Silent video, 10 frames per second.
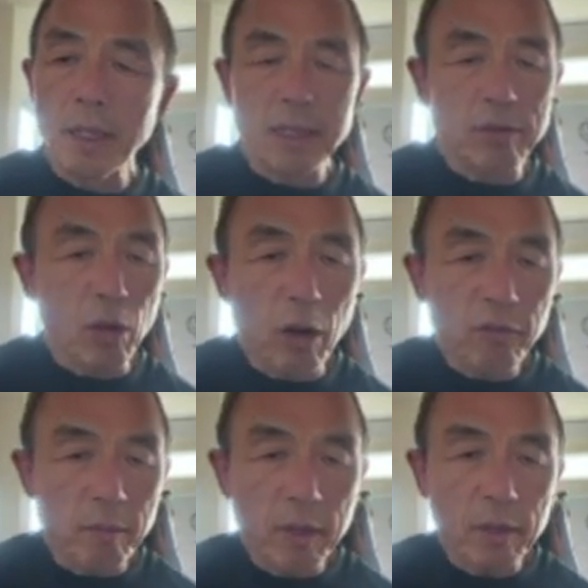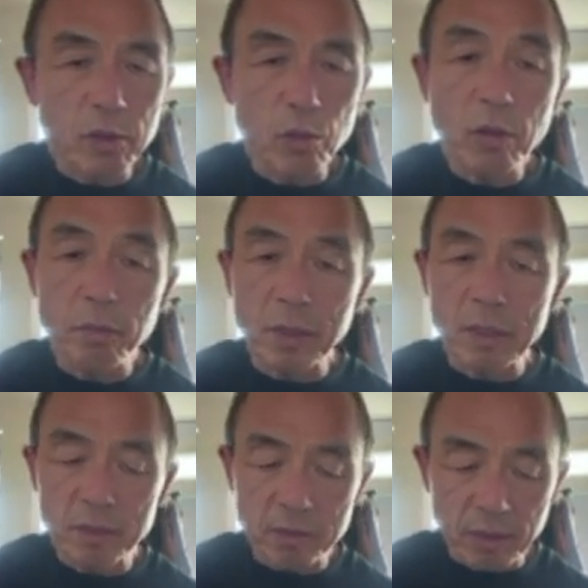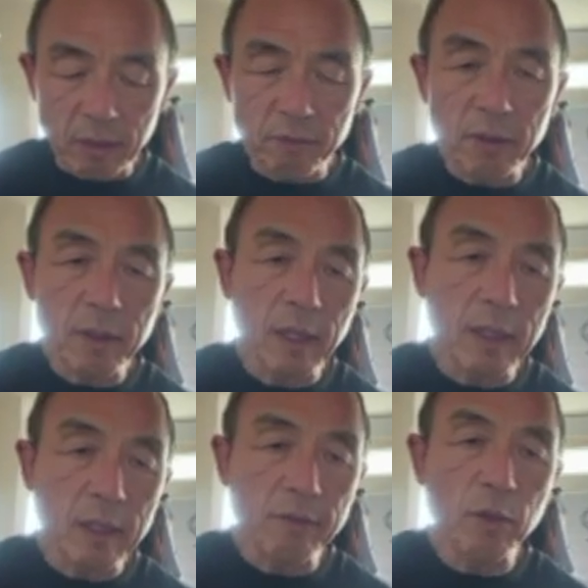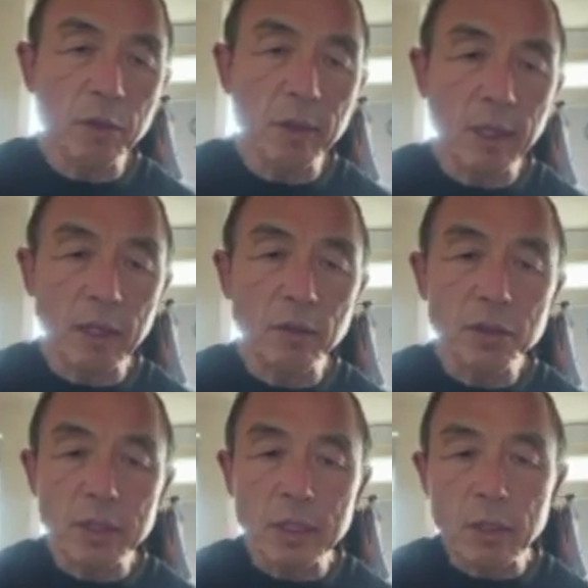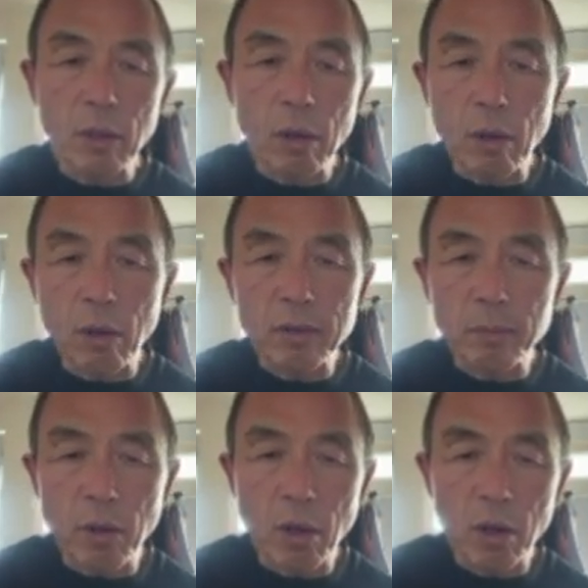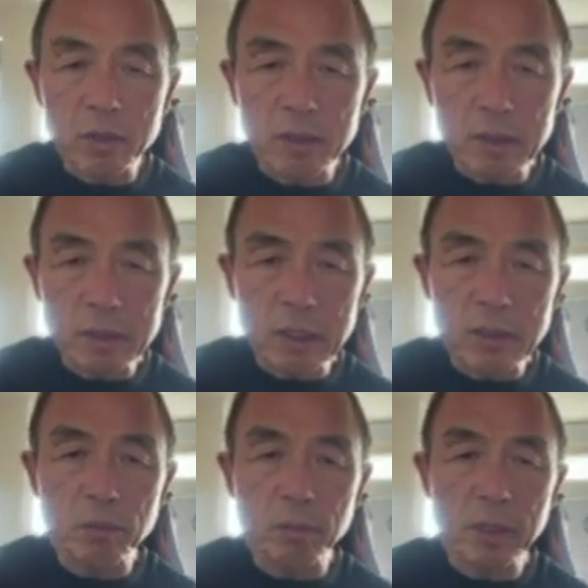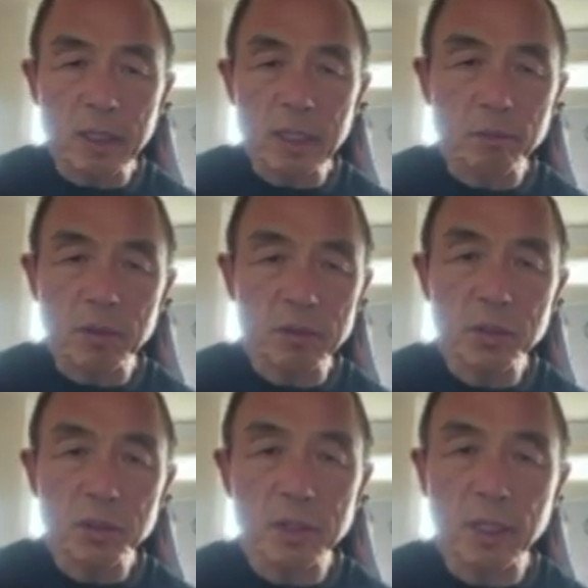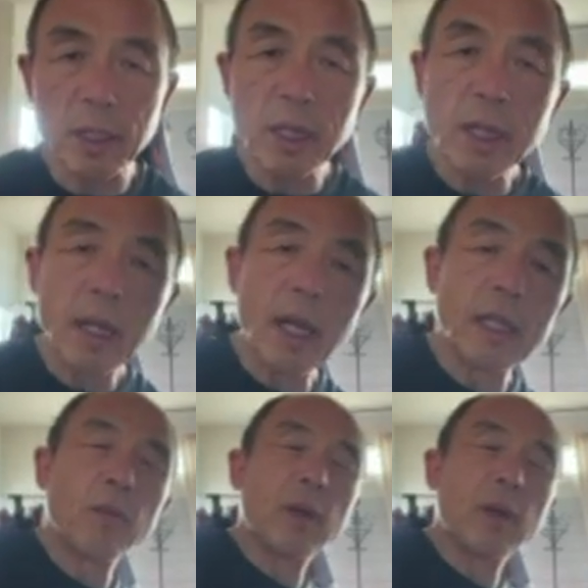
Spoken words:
it's hard for me to do it because I feel like in folding energy, all the parts need to be in positioning. And then when